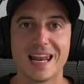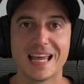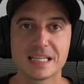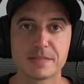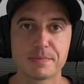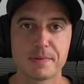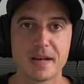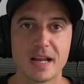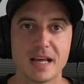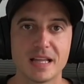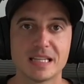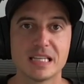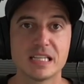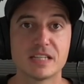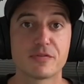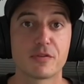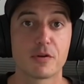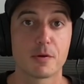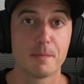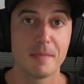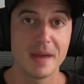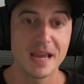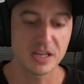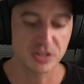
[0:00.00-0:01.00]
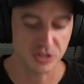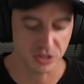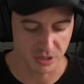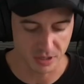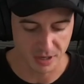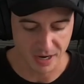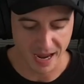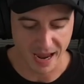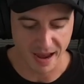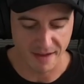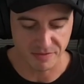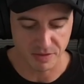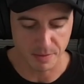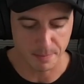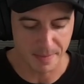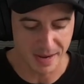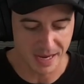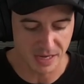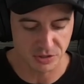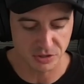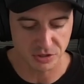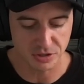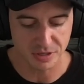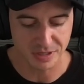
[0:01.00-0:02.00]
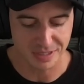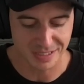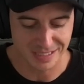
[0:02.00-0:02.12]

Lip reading: last but not least, for major, I have the major